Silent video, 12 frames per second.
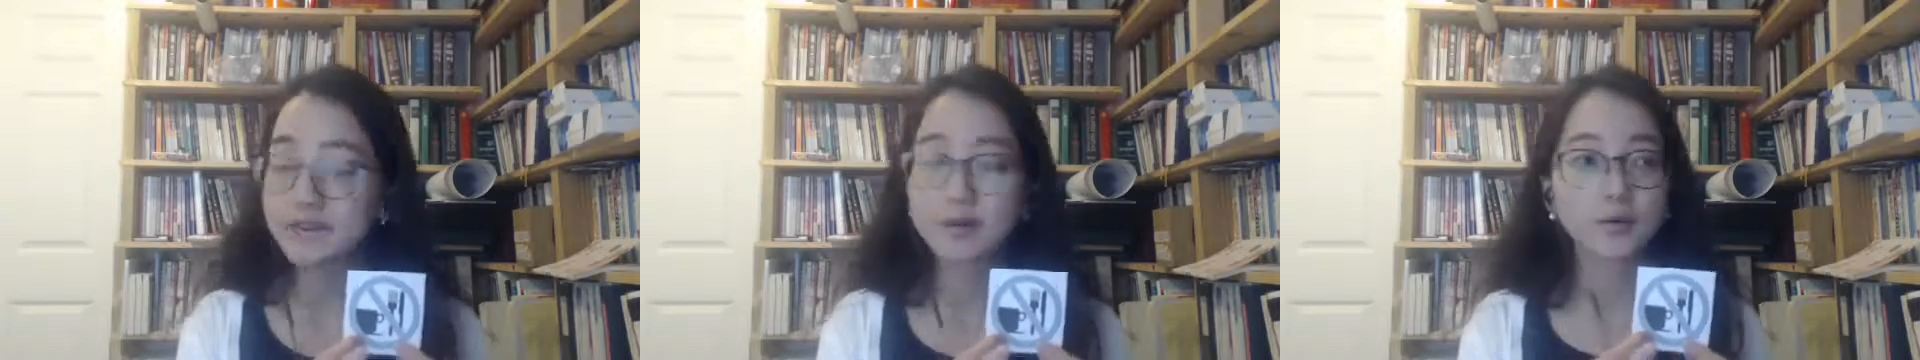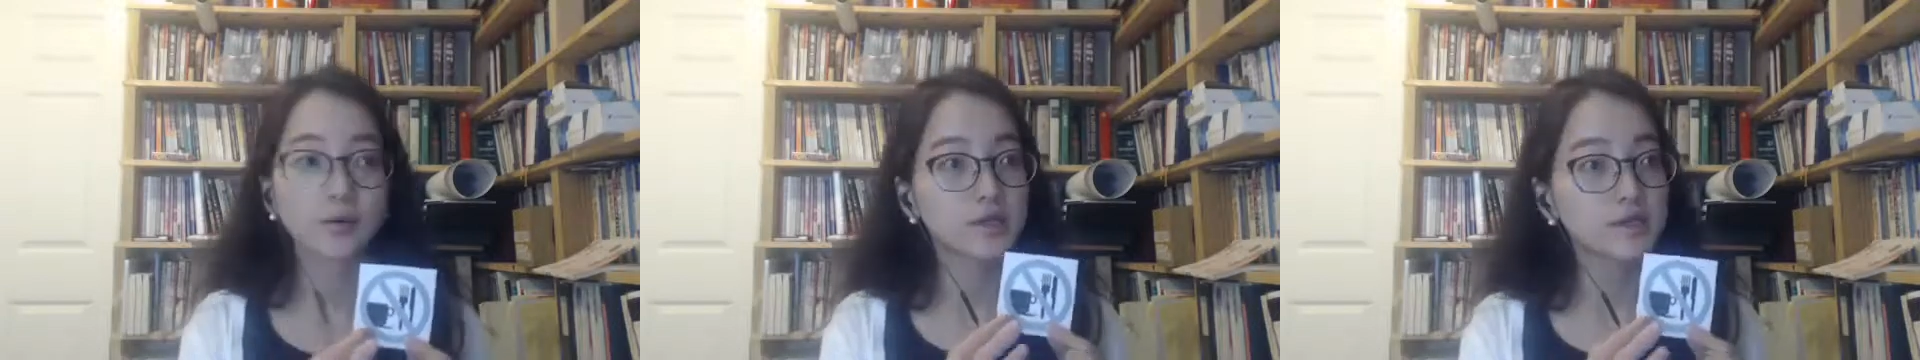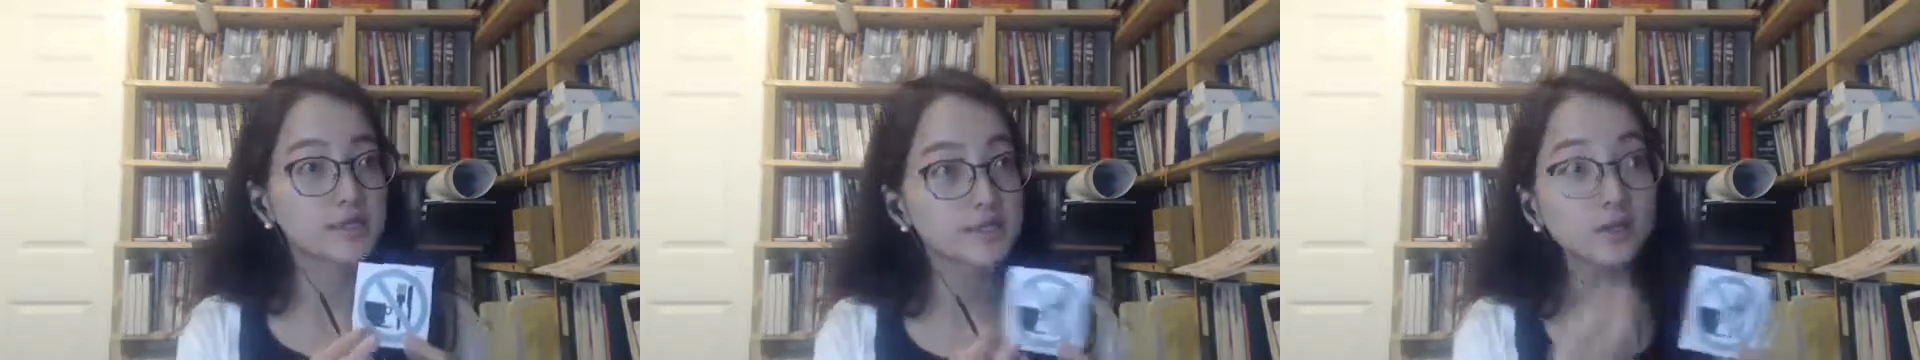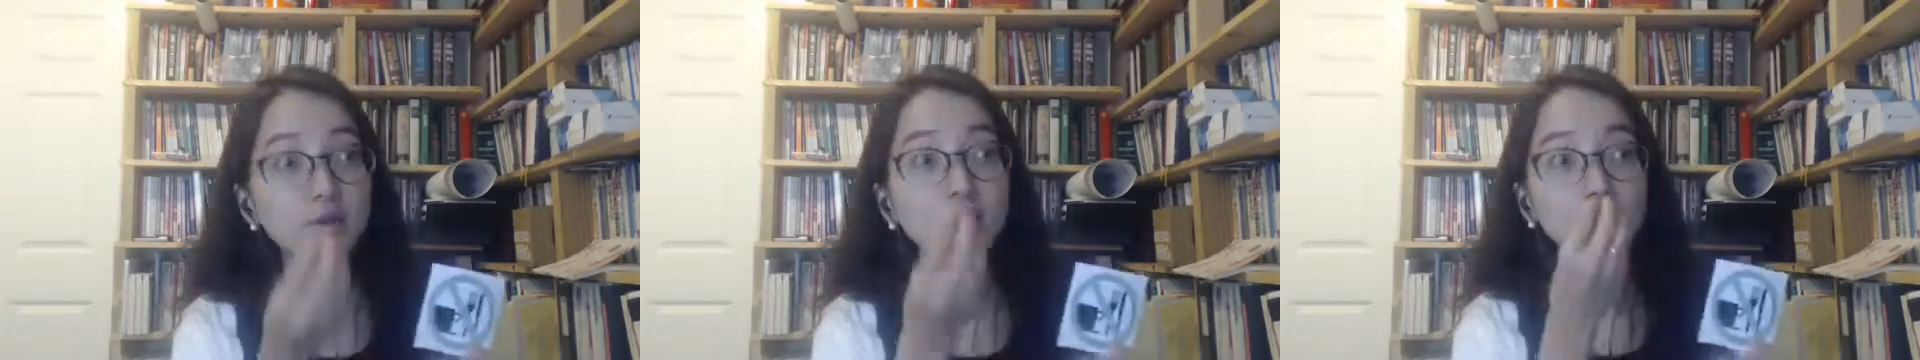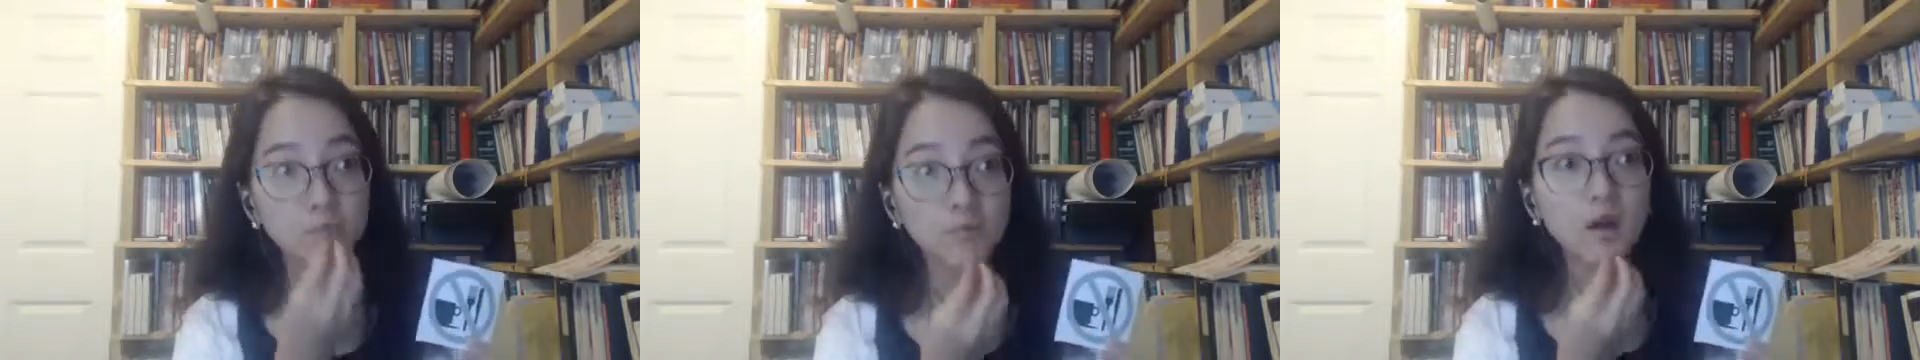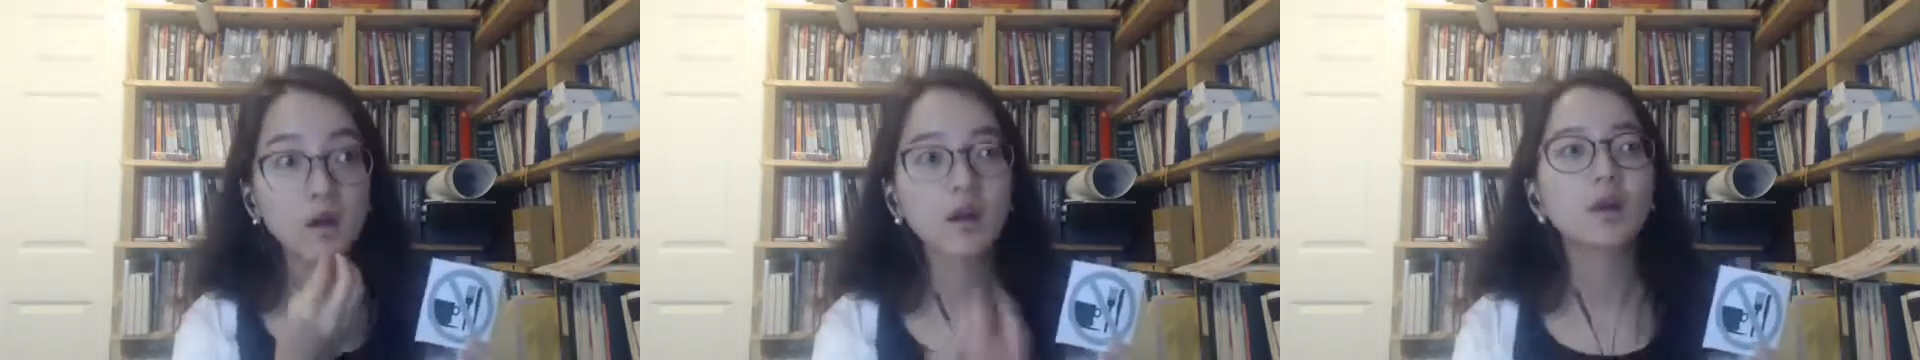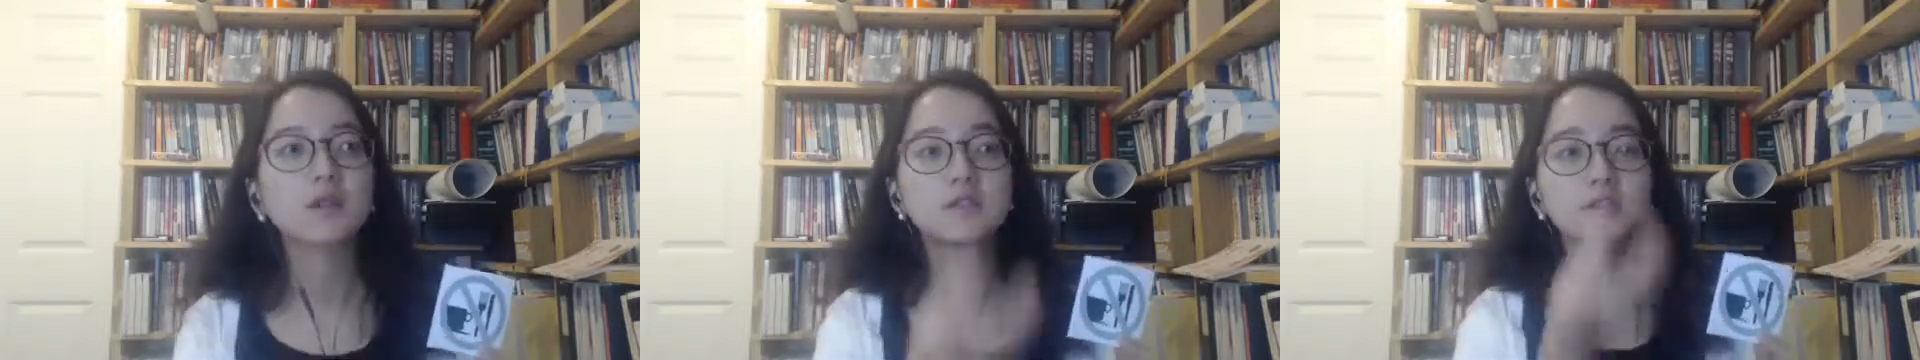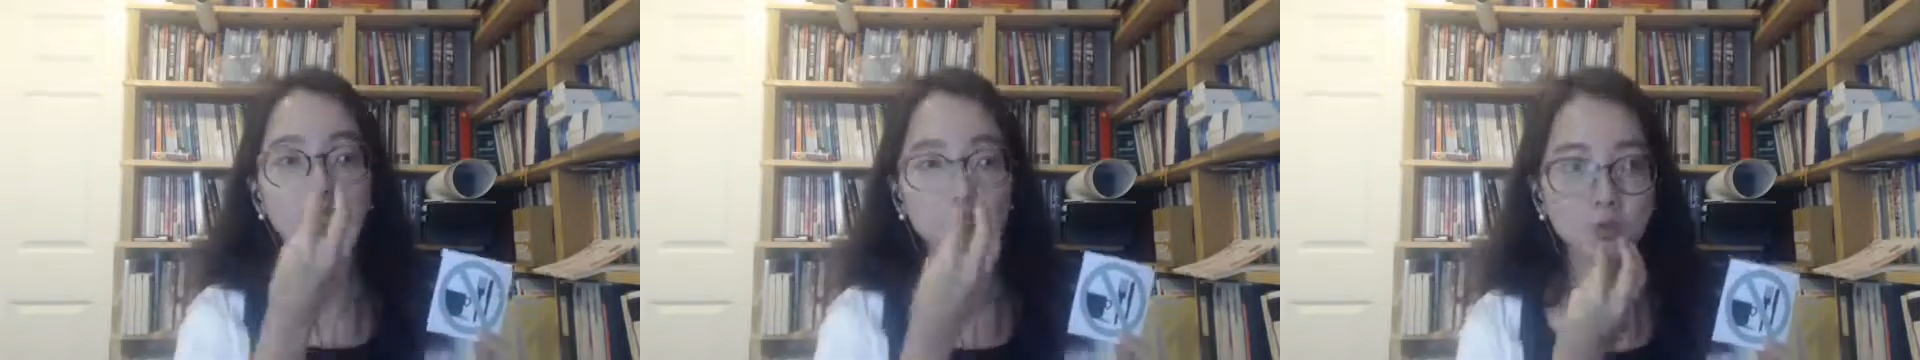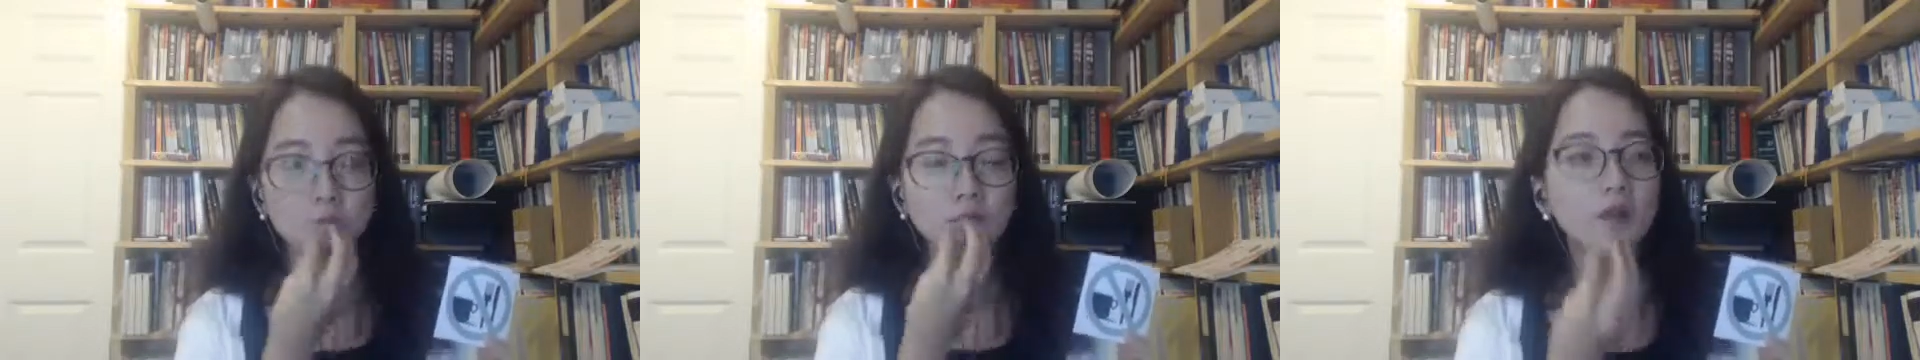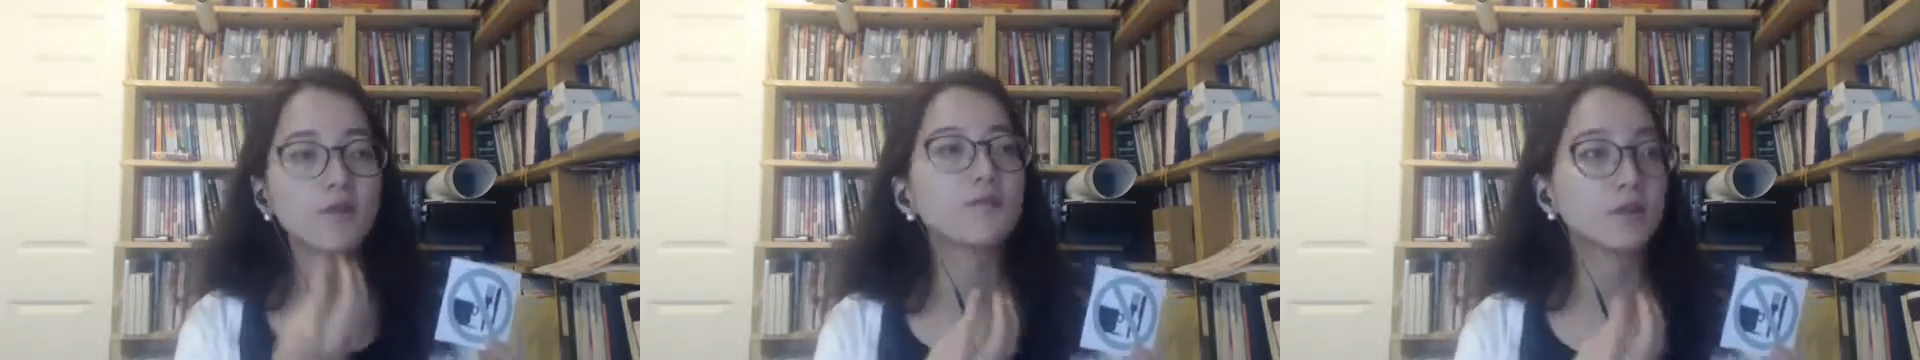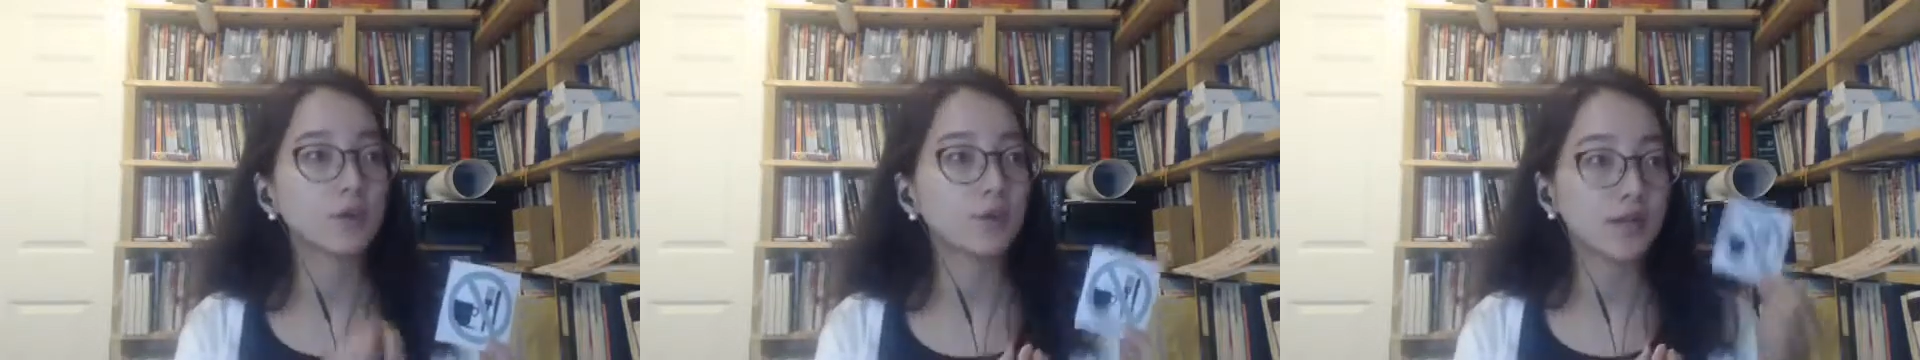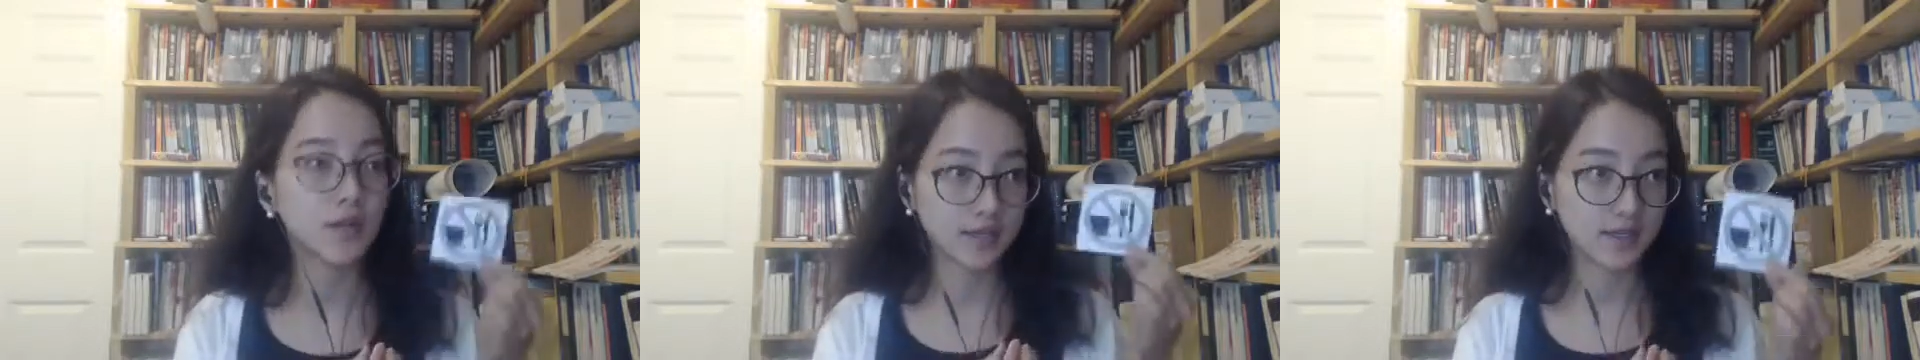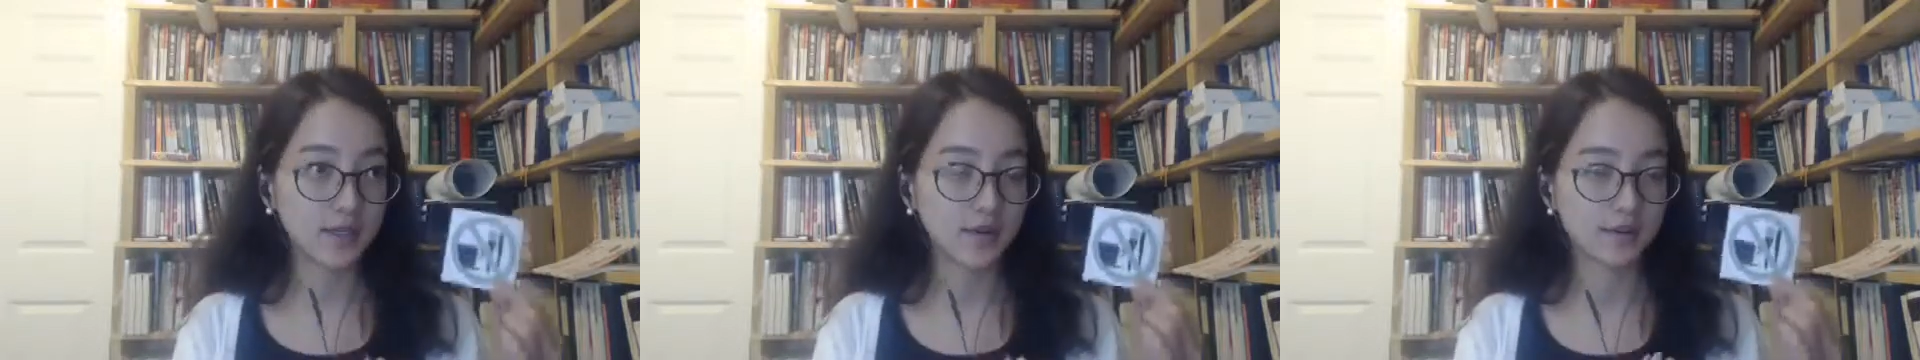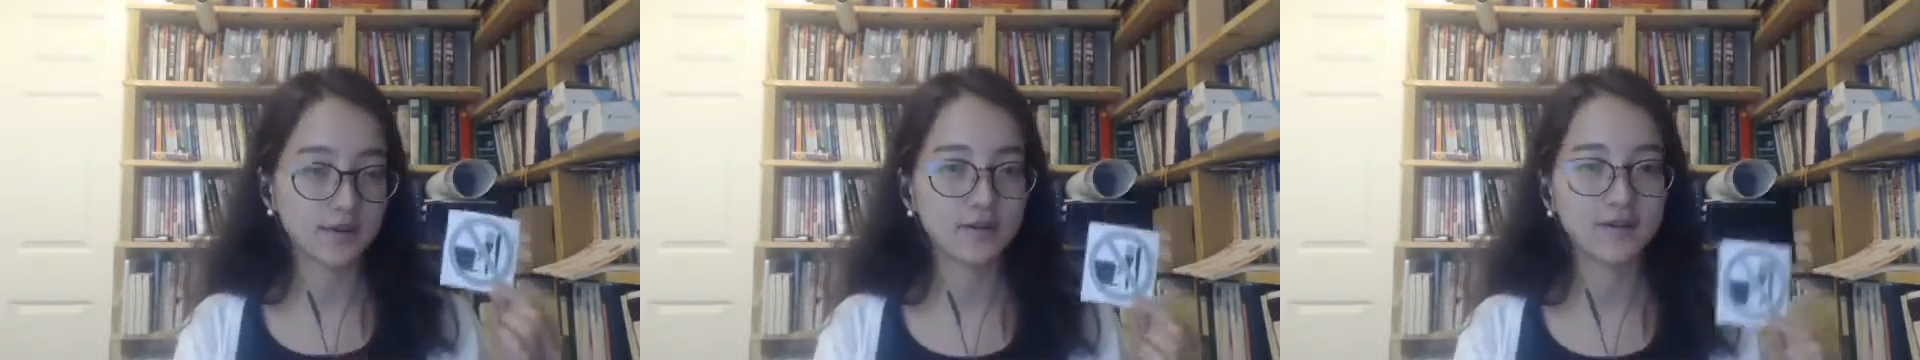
or consume food in here.